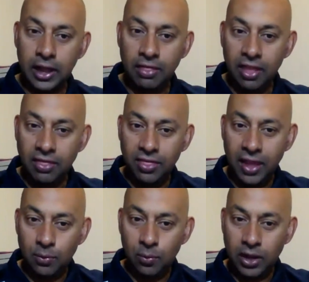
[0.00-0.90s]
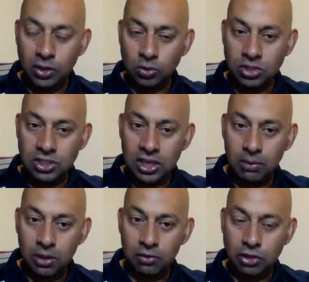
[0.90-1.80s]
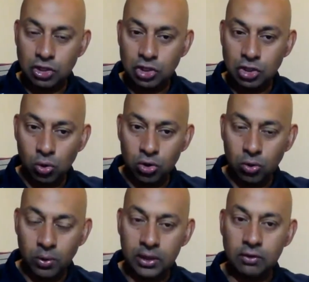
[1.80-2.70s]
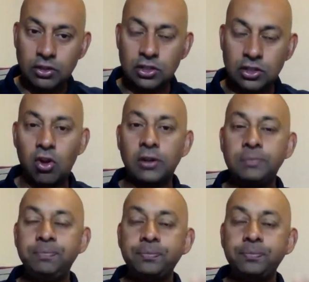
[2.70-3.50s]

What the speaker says: and then that way you'll see whether it's short or whether it's long.